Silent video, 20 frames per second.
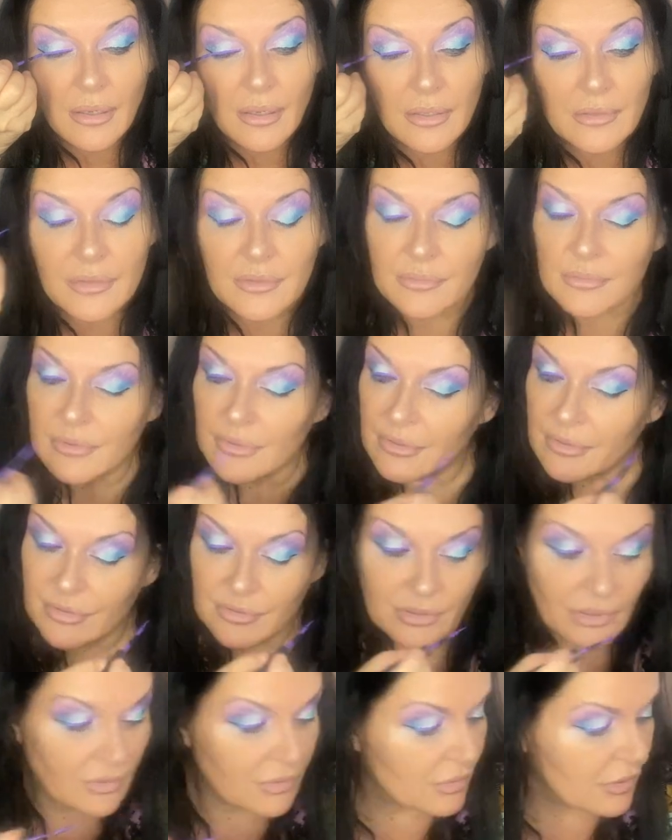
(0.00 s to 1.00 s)
I just wanted to
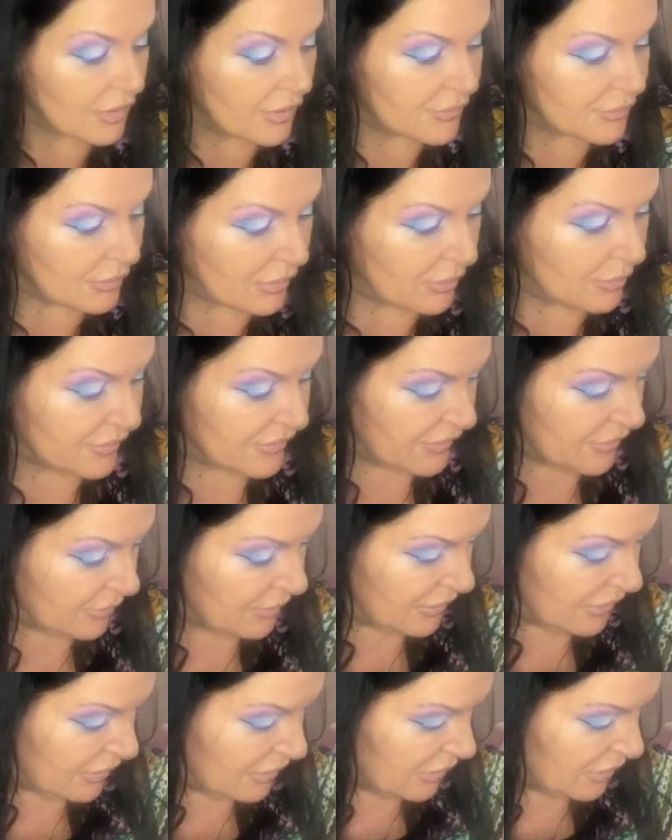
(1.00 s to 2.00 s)
show you guys what I was
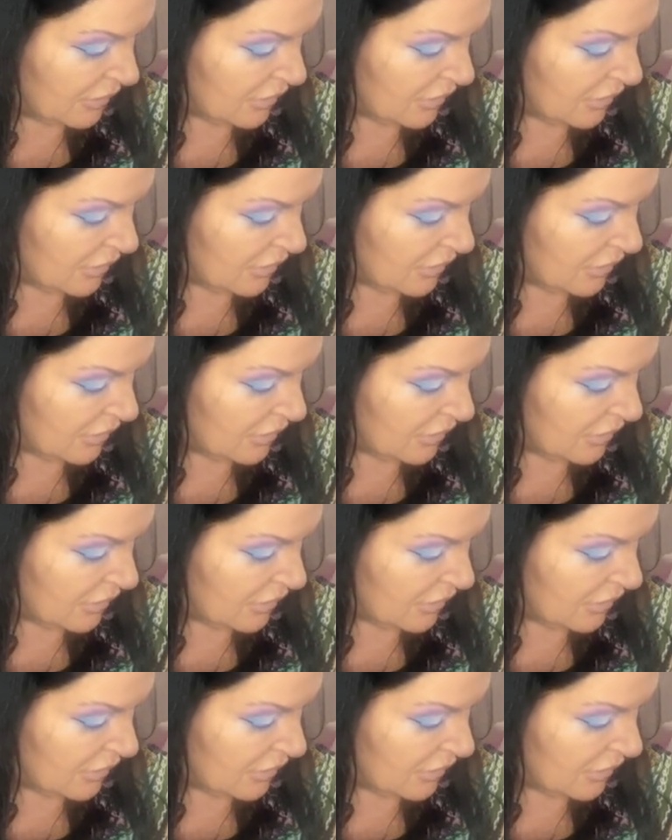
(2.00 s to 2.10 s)
doing.